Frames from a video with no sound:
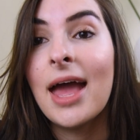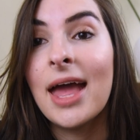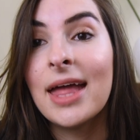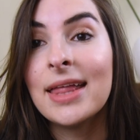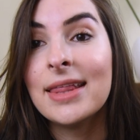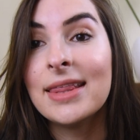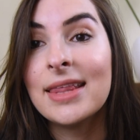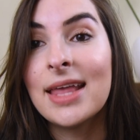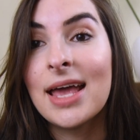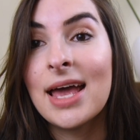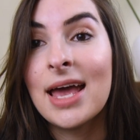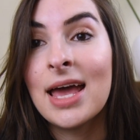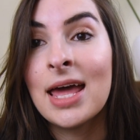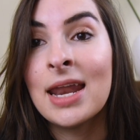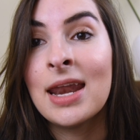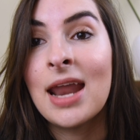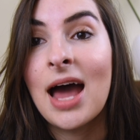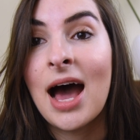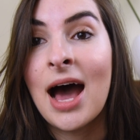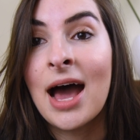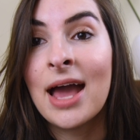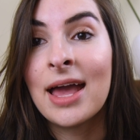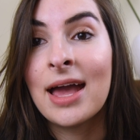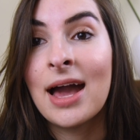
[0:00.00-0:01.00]
And then
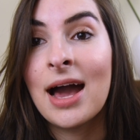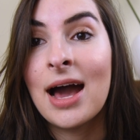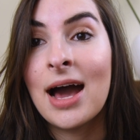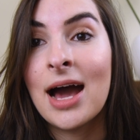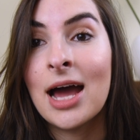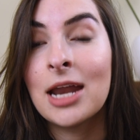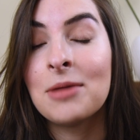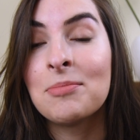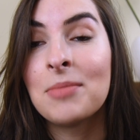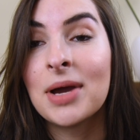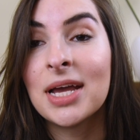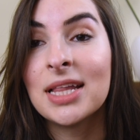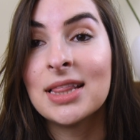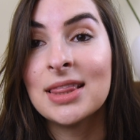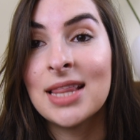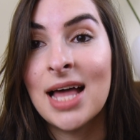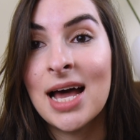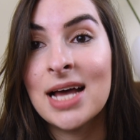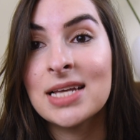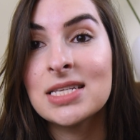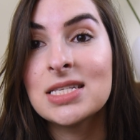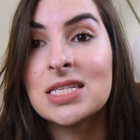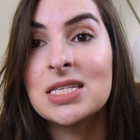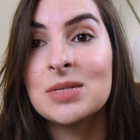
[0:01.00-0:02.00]
I had my
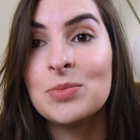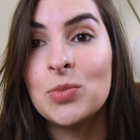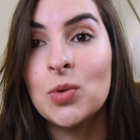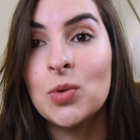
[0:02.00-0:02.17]
last